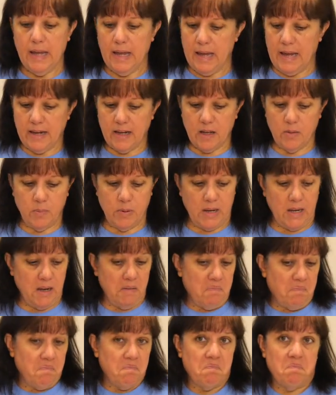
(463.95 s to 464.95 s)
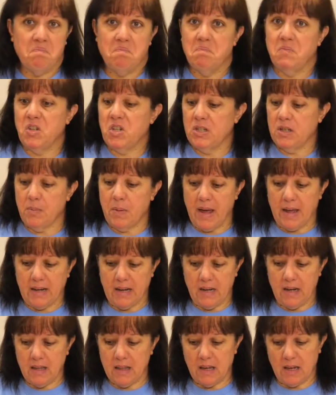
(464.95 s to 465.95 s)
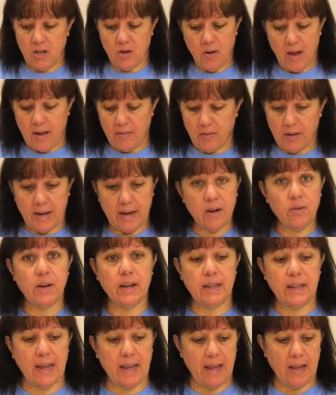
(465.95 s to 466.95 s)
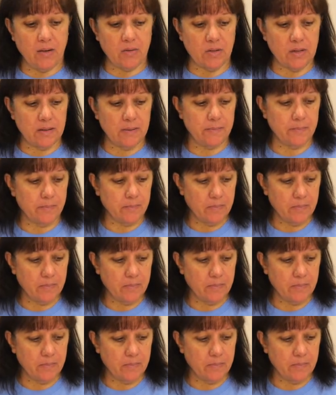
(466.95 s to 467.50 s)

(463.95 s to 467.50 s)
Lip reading: It could be just about anything you have laying around the house.